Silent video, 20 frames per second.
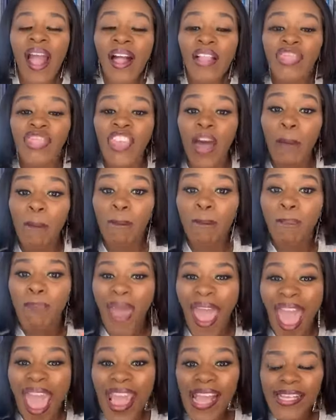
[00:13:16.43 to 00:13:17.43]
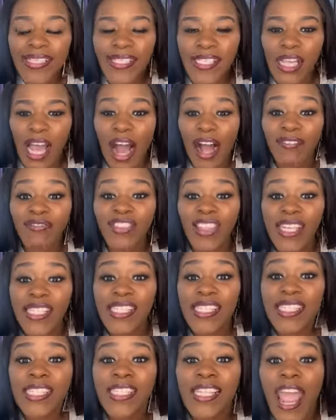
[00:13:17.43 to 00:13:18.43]
The base of the
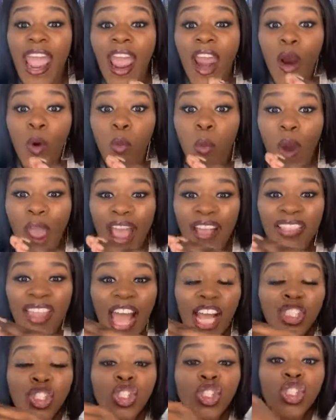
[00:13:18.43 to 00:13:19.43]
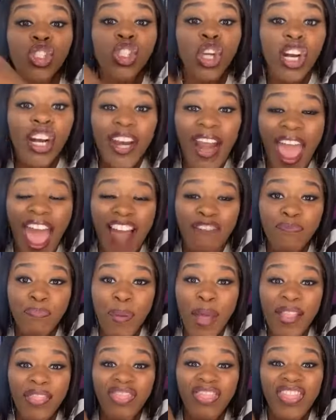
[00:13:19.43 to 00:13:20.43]
stairway that should have
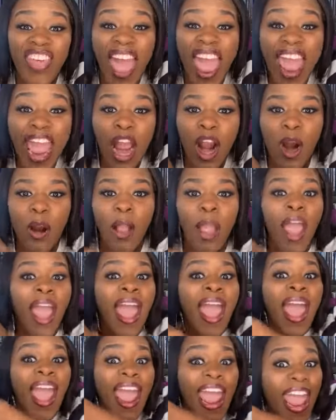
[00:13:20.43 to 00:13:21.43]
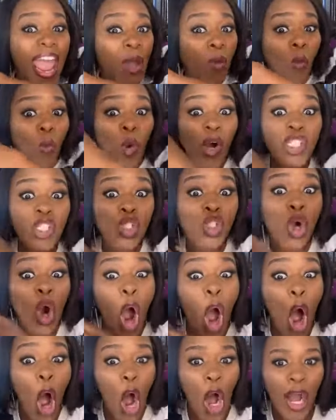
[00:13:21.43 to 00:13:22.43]
been there, it was
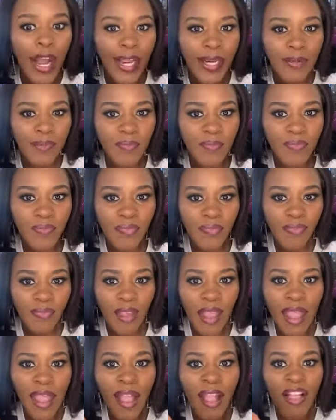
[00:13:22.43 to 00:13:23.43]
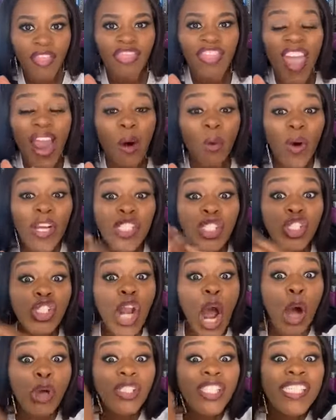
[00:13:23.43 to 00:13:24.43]
gone. There was
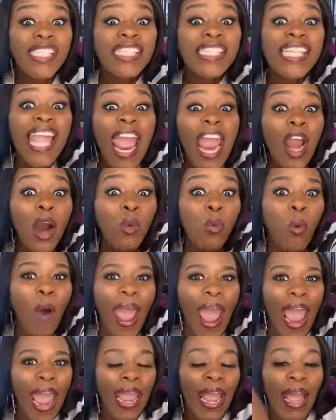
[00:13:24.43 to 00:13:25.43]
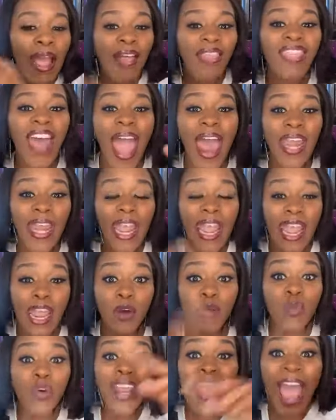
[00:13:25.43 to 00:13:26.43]
no stairway that
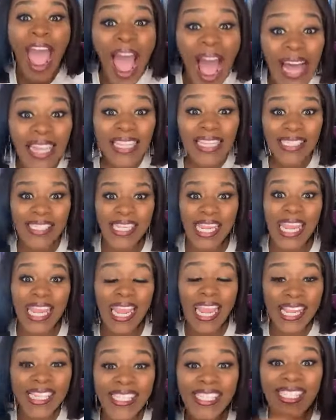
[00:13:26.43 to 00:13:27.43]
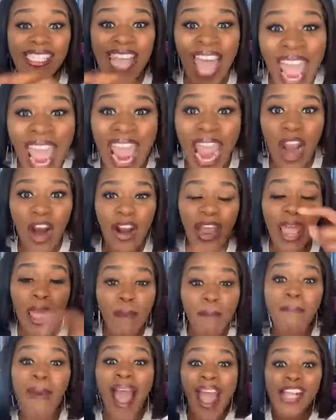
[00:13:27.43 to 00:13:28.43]
in reality is there.
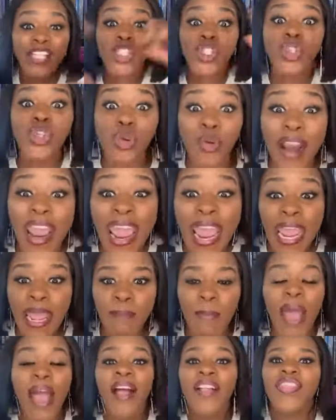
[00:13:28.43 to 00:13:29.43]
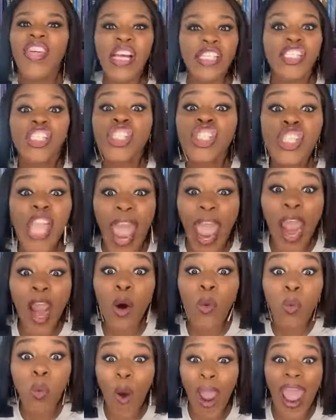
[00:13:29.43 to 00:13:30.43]
In my dream, the
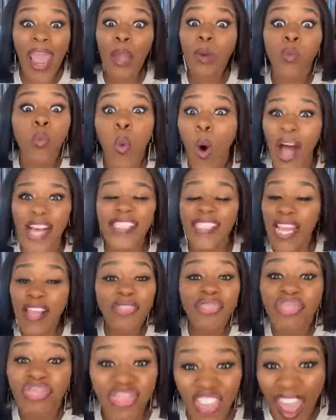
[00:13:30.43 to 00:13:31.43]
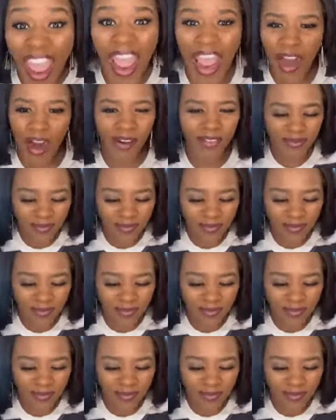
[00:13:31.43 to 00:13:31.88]
stairway wasn't there.